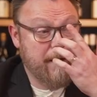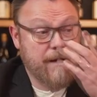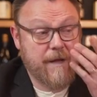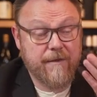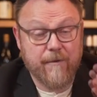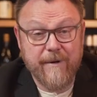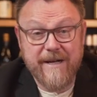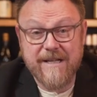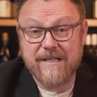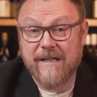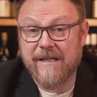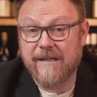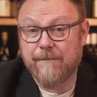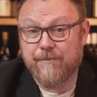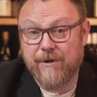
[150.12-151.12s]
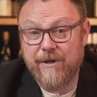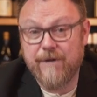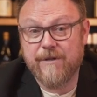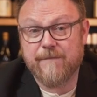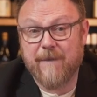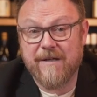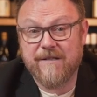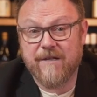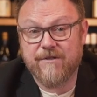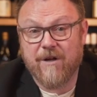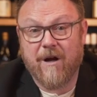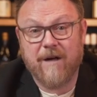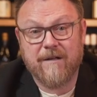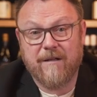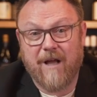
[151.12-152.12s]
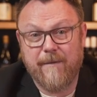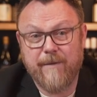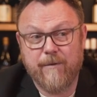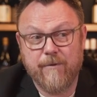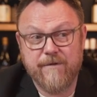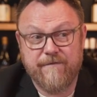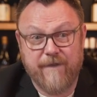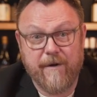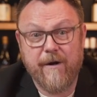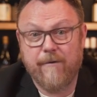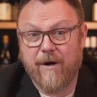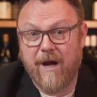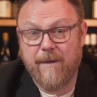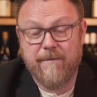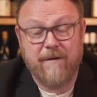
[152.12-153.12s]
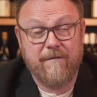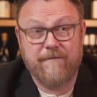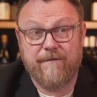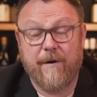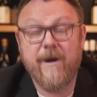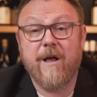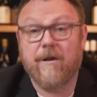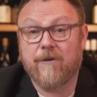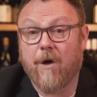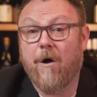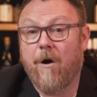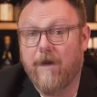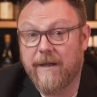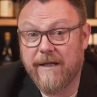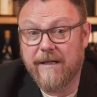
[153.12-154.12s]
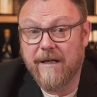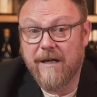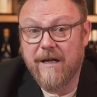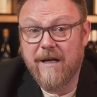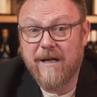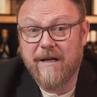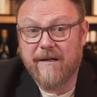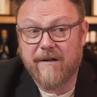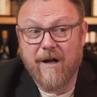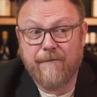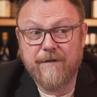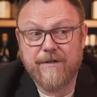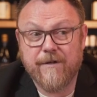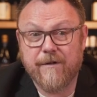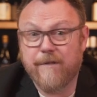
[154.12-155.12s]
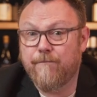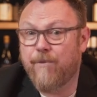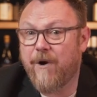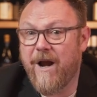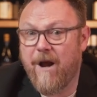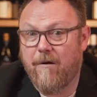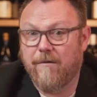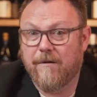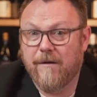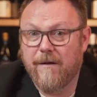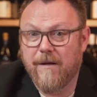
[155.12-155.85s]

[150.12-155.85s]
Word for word: Now, the Riesling produced by such a hot climate was very ripe, very alcoholic, and it often turned brown.